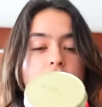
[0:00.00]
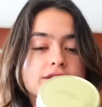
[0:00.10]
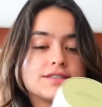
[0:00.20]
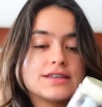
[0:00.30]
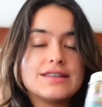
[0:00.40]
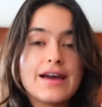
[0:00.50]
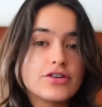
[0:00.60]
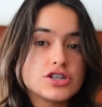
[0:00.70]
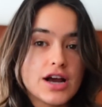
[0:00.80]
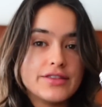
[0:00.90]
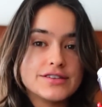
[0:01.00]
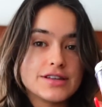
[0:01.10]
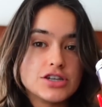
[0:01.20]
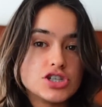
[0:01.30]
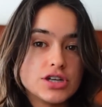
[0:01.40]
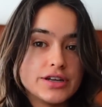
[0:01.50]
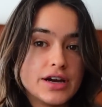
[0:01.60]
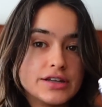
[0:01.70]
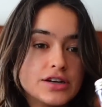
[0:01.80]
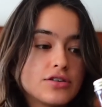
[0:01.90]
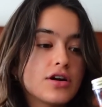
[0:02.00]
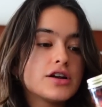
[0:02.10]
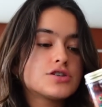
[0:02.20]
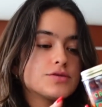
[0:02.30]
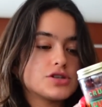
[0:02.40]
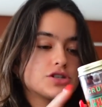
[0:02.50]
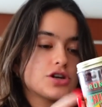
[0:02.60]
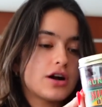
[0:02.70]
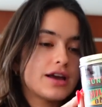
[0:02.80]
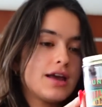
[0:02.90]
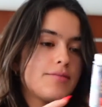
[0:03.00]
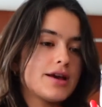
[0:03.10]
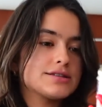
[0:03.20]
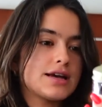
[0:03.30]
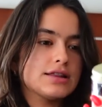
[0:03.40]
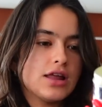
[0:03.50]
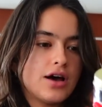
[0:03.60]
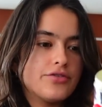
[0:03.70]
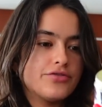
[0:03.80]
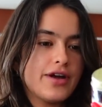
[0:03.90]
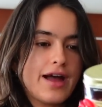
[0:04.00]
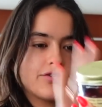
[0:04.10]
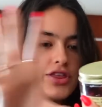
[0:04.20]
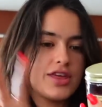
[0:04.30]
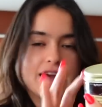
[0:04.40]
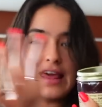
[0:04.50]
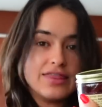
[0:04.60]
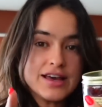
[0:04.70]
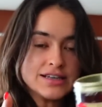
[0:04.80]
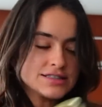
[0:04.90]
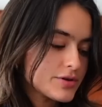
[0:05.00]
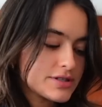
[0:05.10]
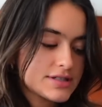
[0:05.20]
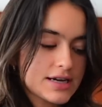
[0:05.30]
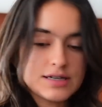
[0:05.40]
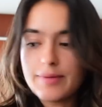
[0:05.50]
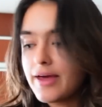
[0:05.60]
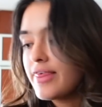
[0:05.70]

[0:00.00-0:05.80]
Honestly, never tried this like chili onion crunch, which is shocking because I love everything in this. I decided to buy